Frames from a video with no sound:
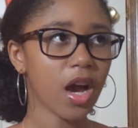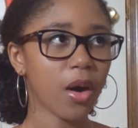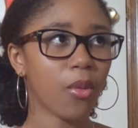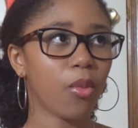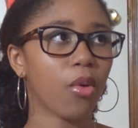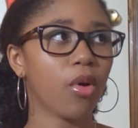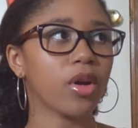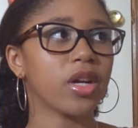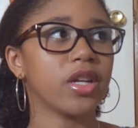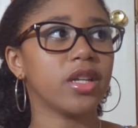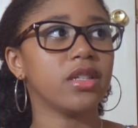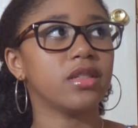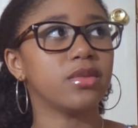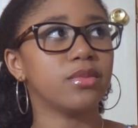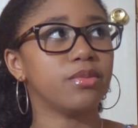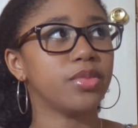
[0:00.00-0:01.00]
I wanted
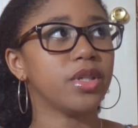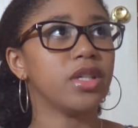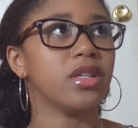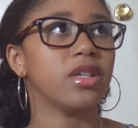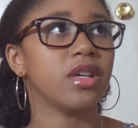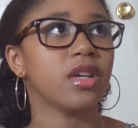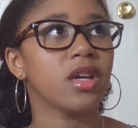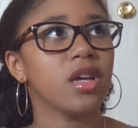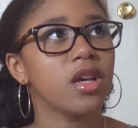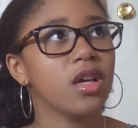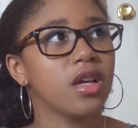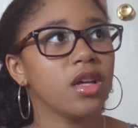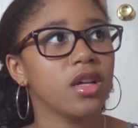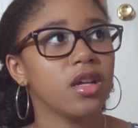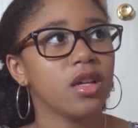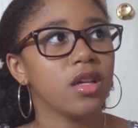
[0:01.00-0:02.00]
it to be
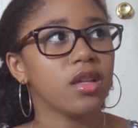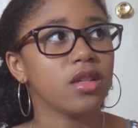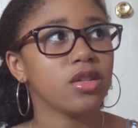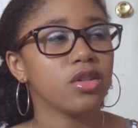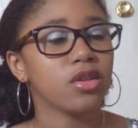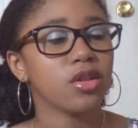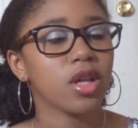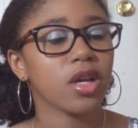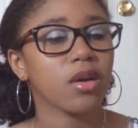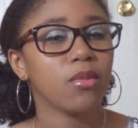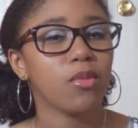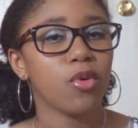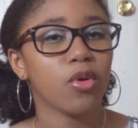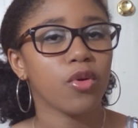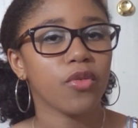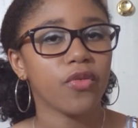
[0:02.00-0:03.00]
you know like a
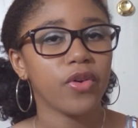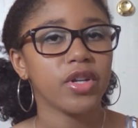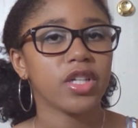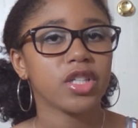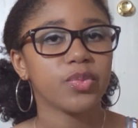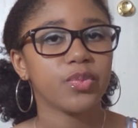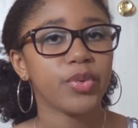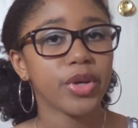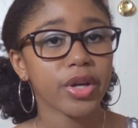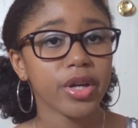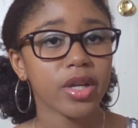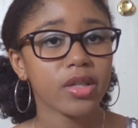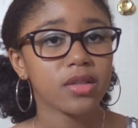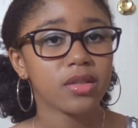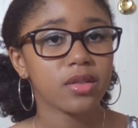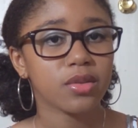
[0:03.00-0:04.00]
more fun
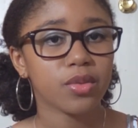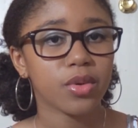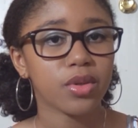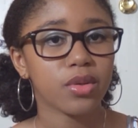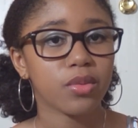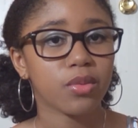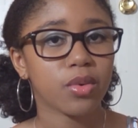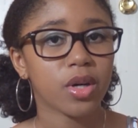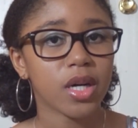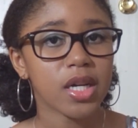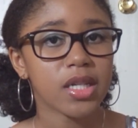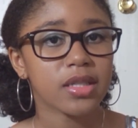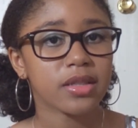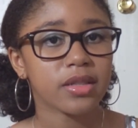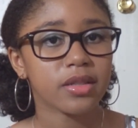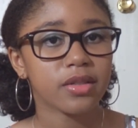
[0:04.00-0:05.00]
experience than what it
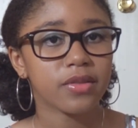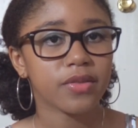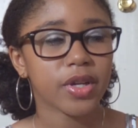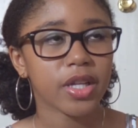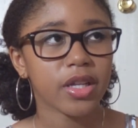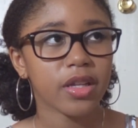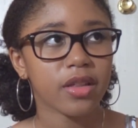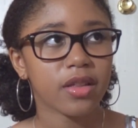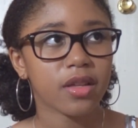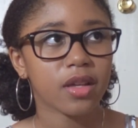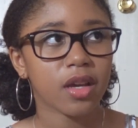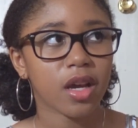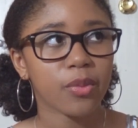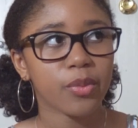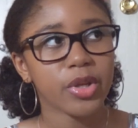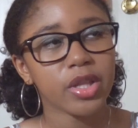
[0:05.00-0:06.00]
was and if
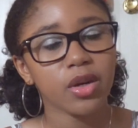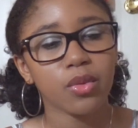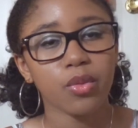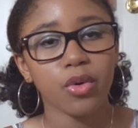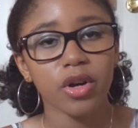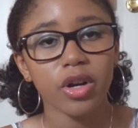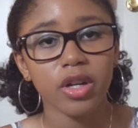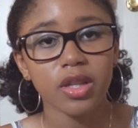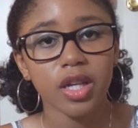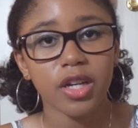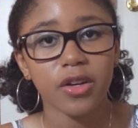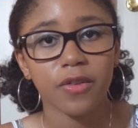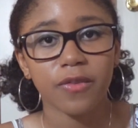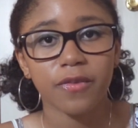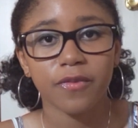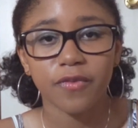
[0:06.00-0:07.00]
anything i mean there were like
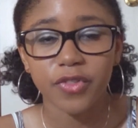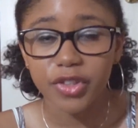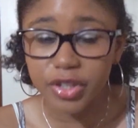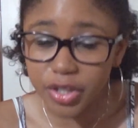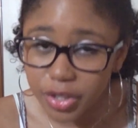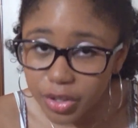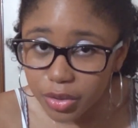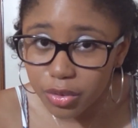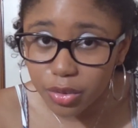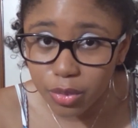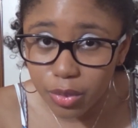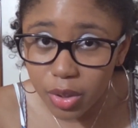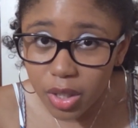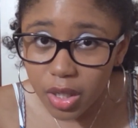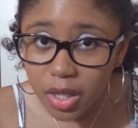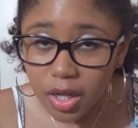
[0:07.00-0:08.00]
a
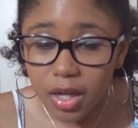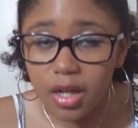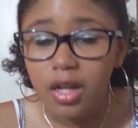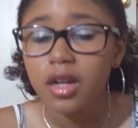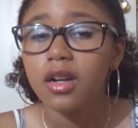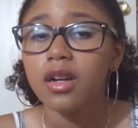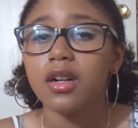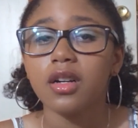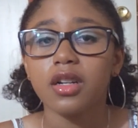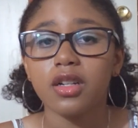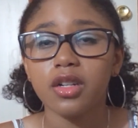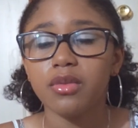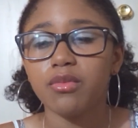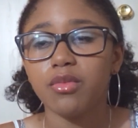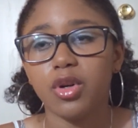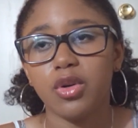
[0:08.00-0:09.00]
few
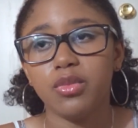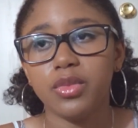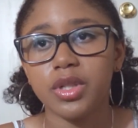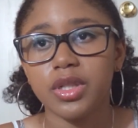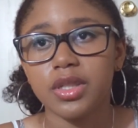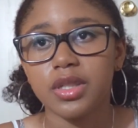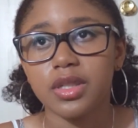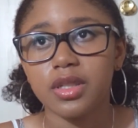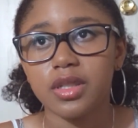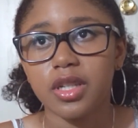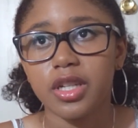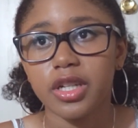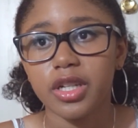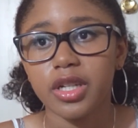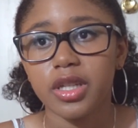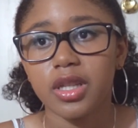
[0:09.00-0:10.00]
good moments
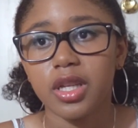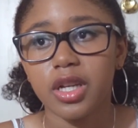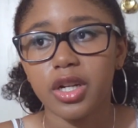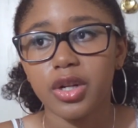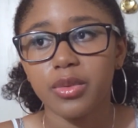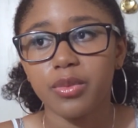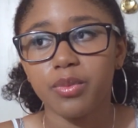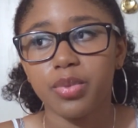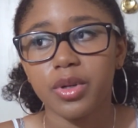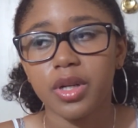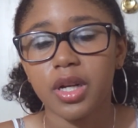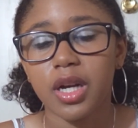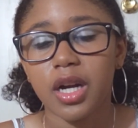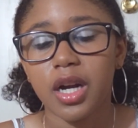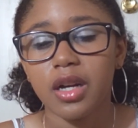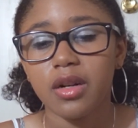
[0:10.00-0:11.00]
here and there but